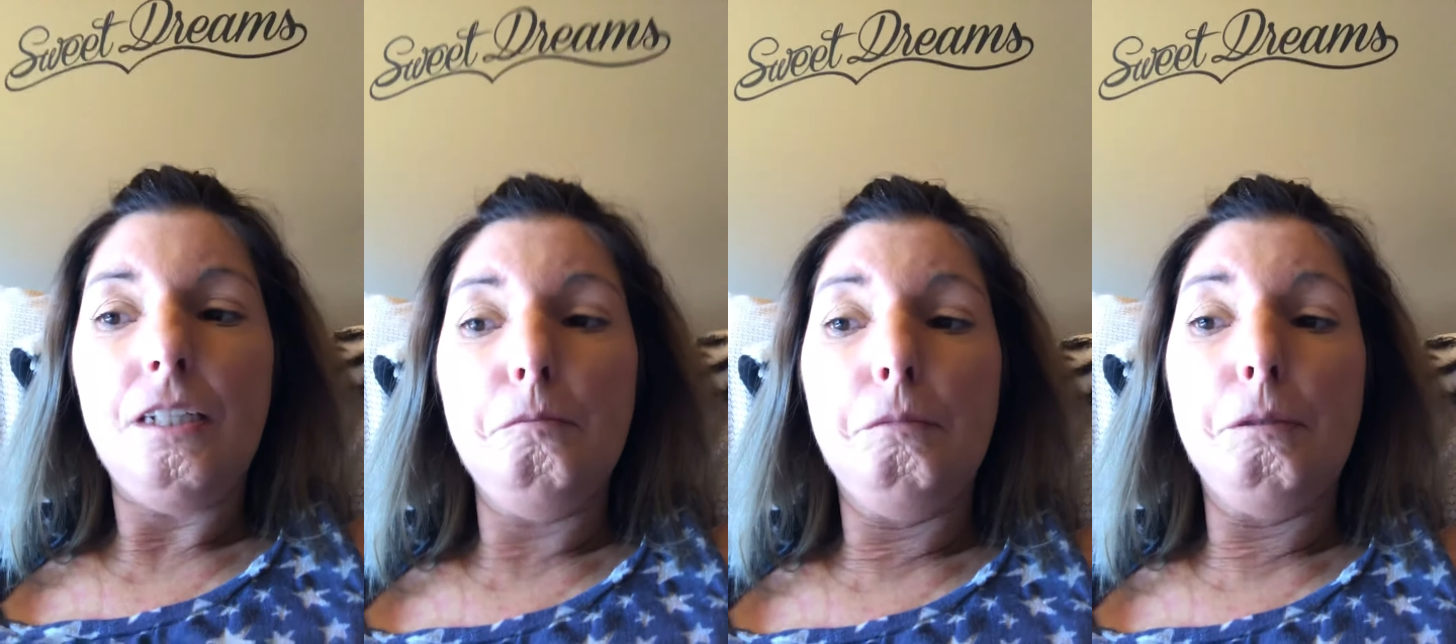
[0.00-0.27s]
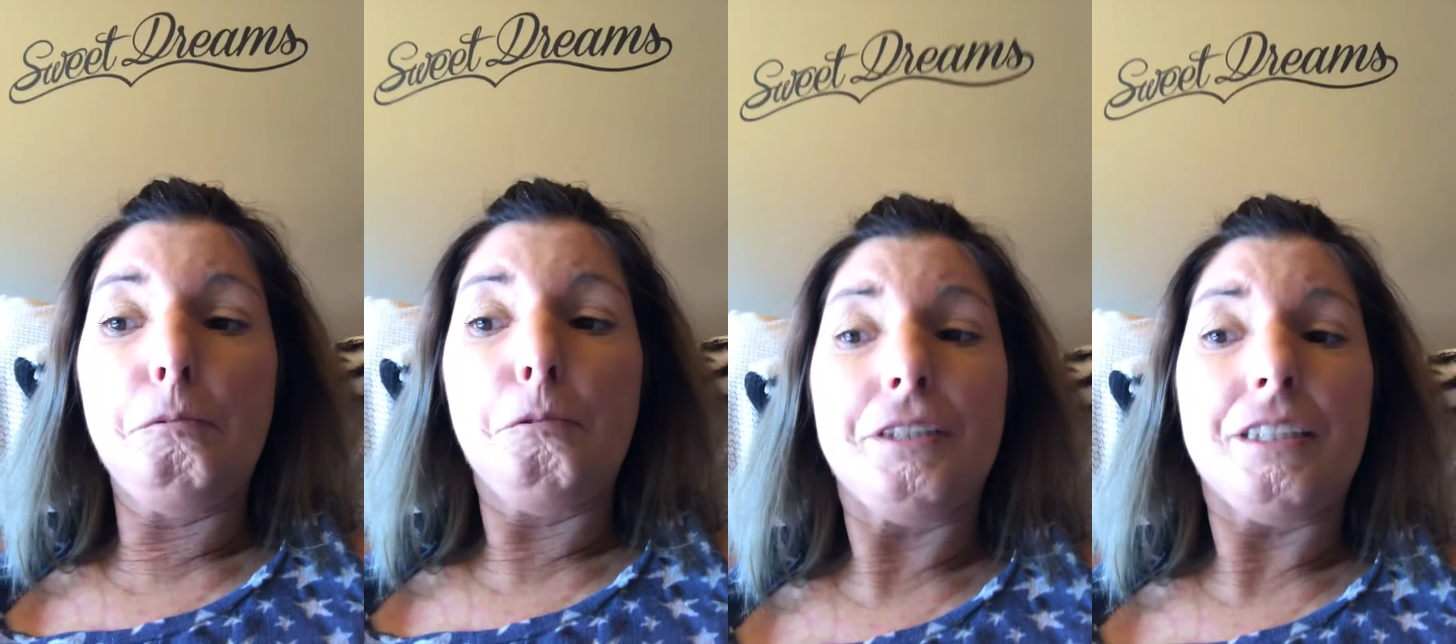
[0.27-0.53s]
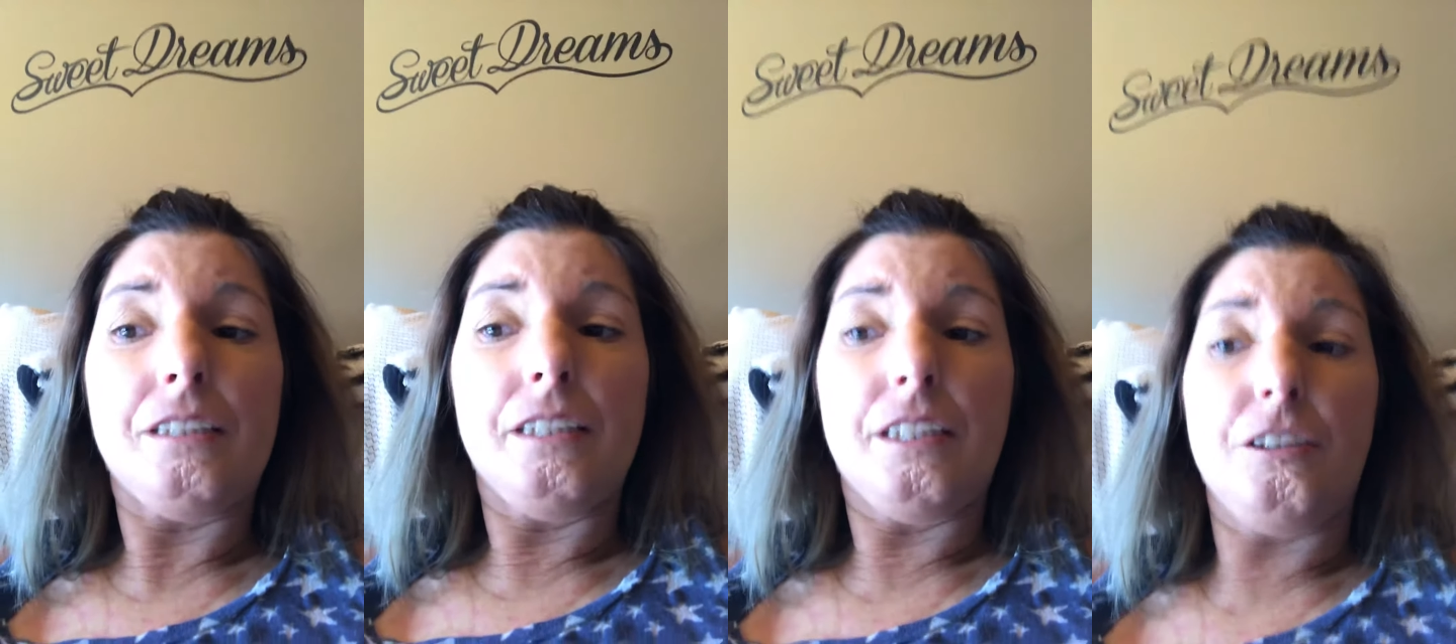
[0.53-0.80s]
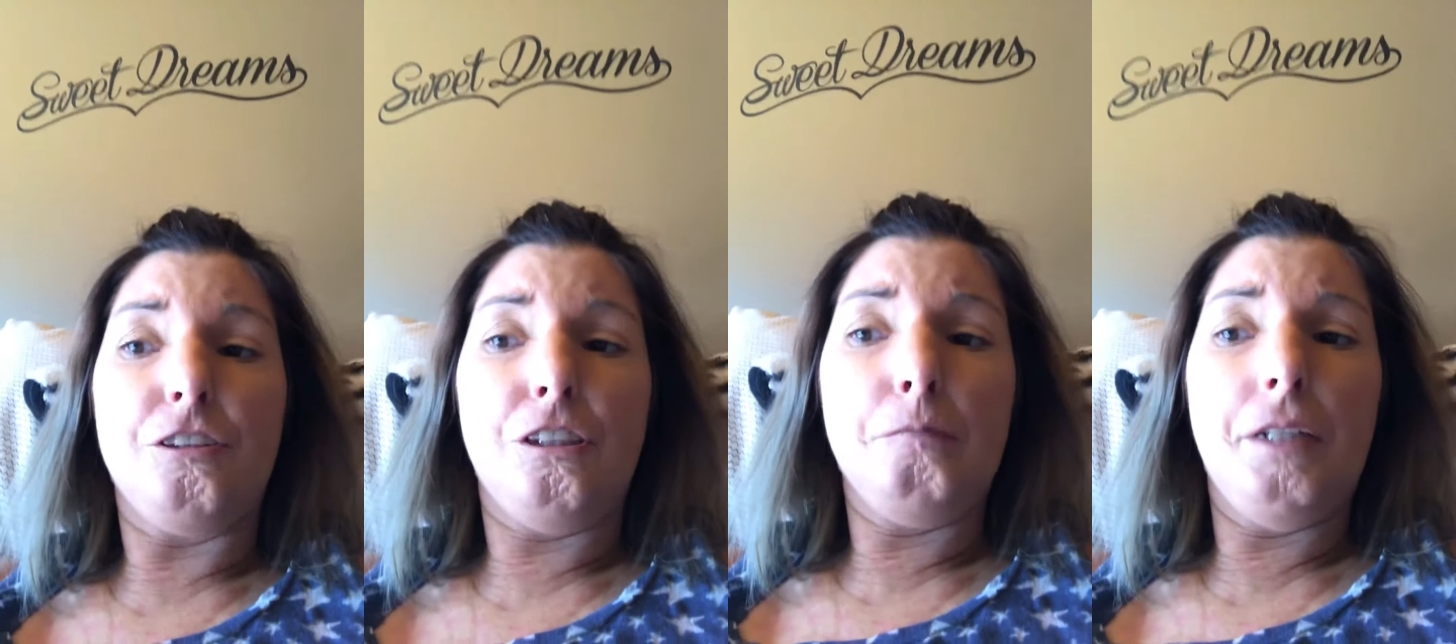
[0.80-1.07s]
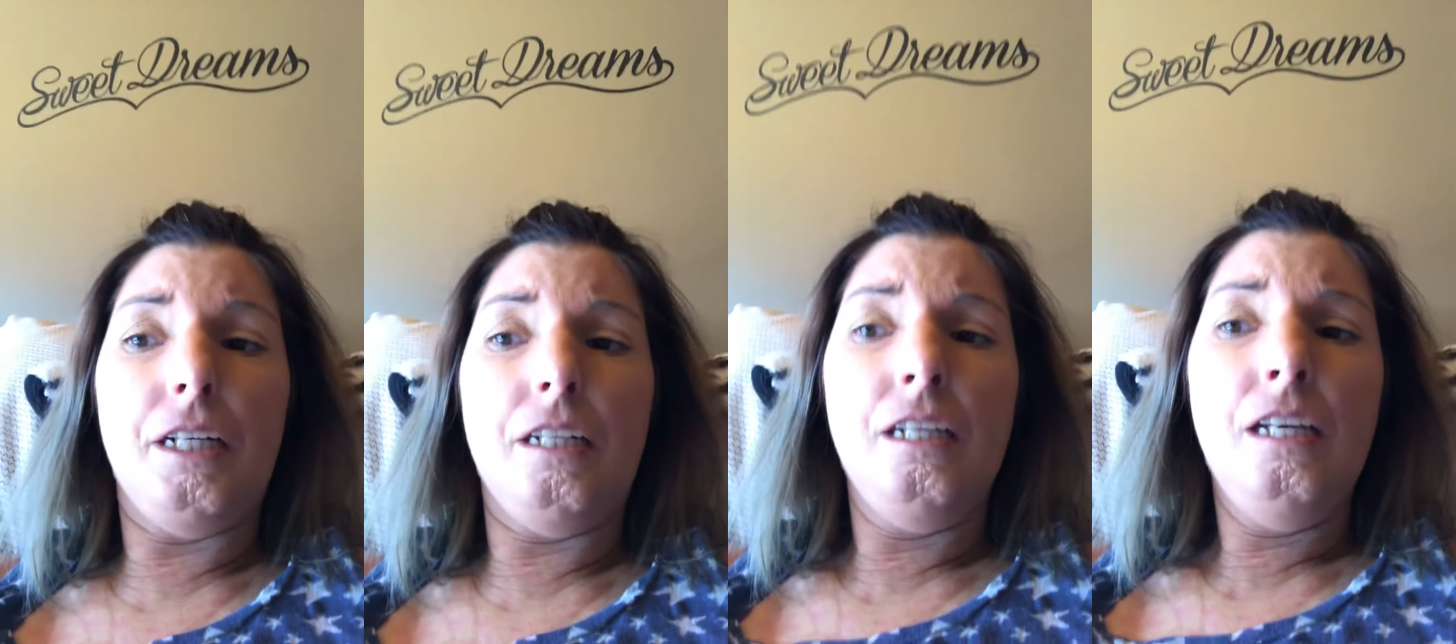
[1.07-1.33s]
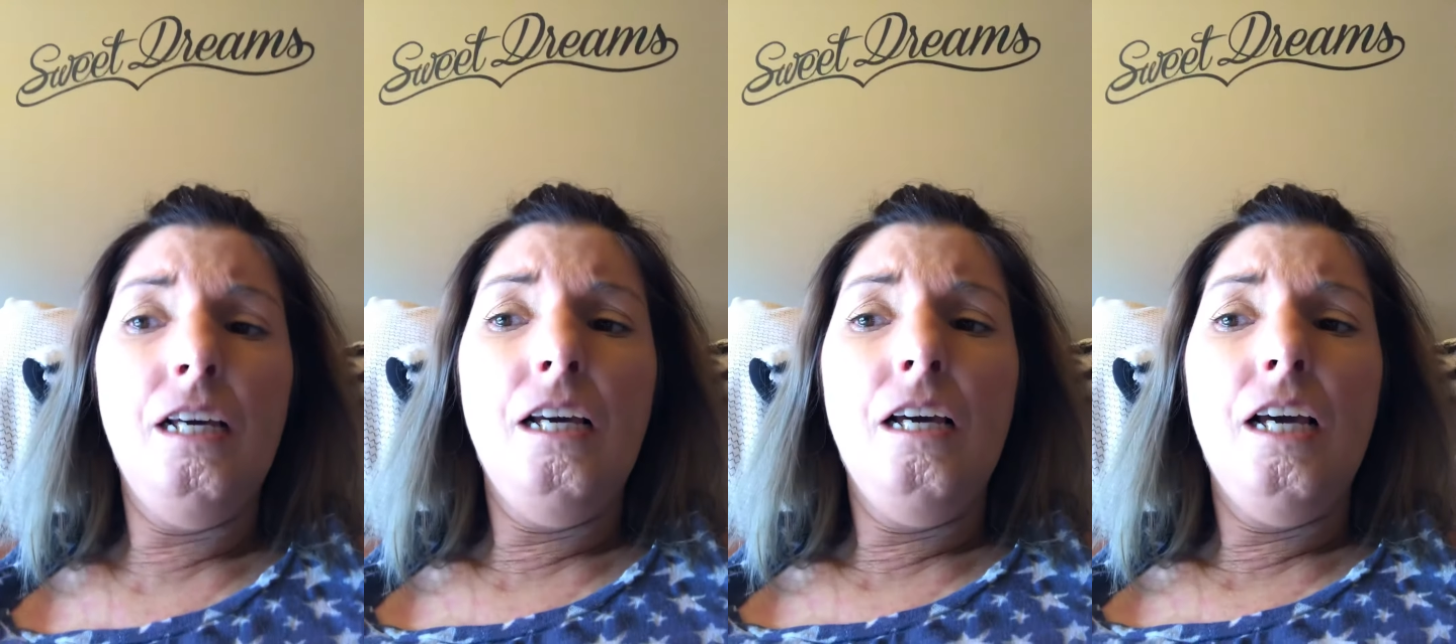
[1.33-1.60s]
People with scleroderma
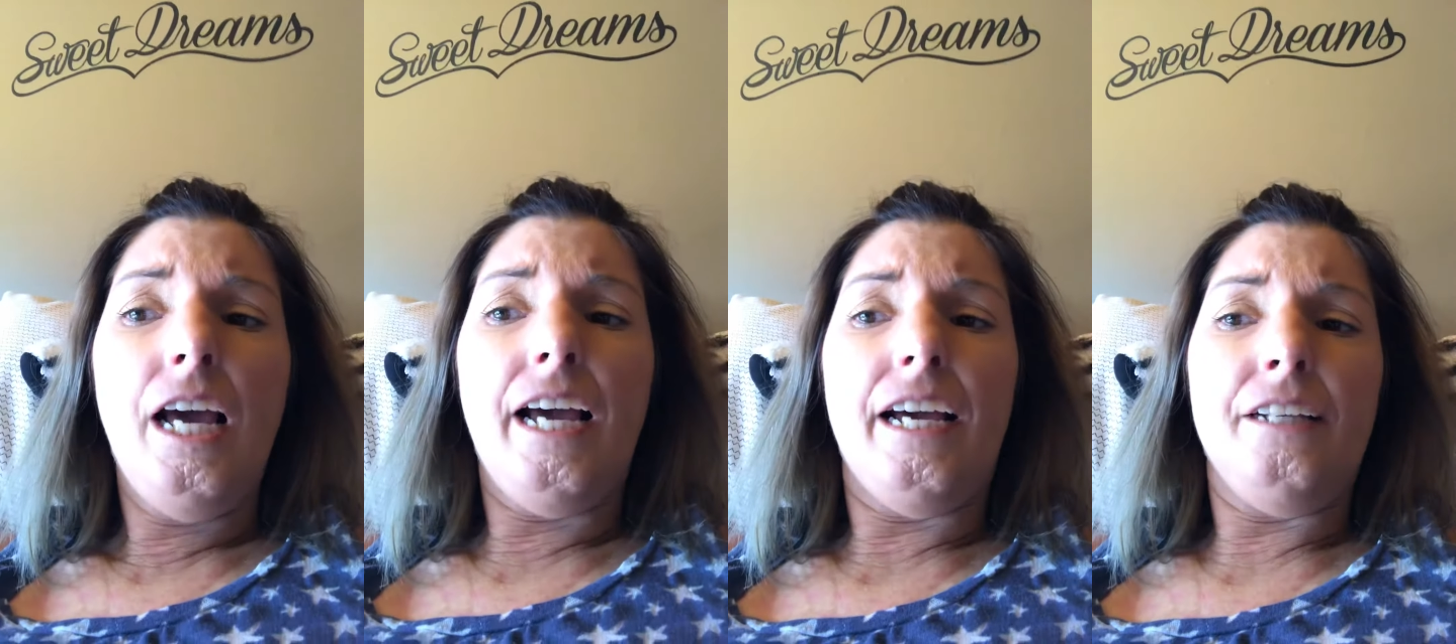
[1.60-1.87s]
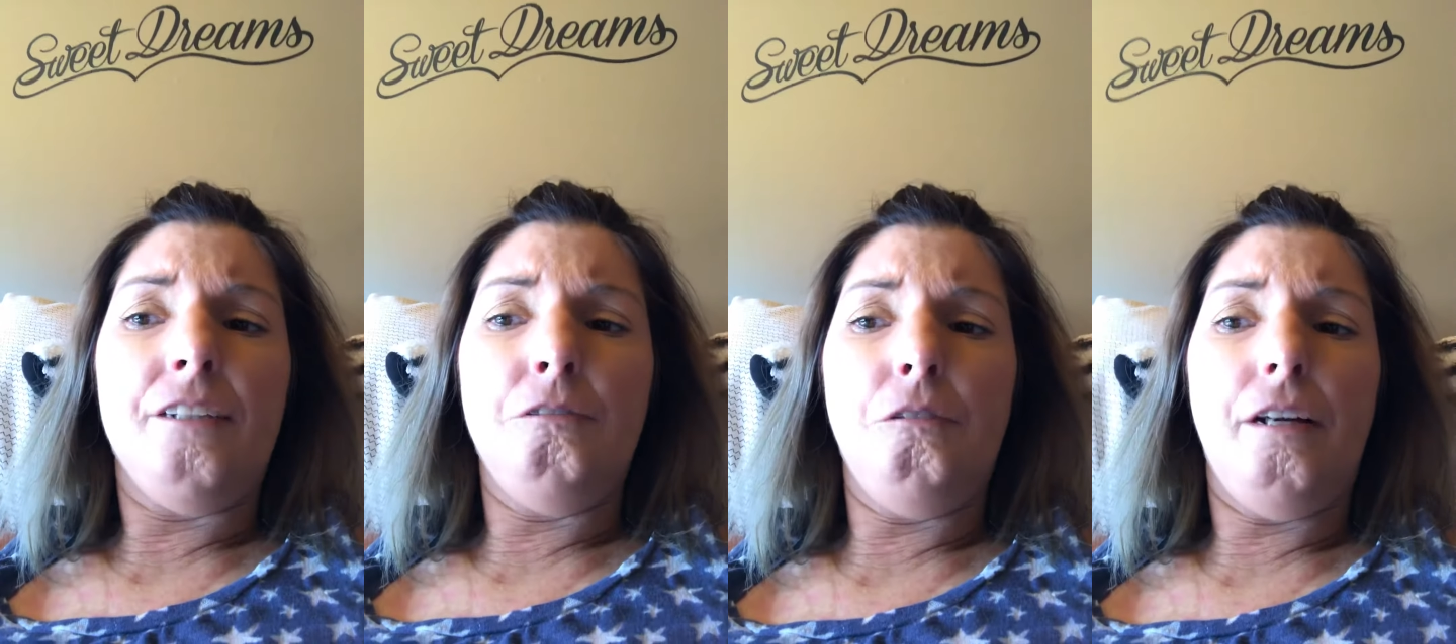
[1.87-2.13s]
and who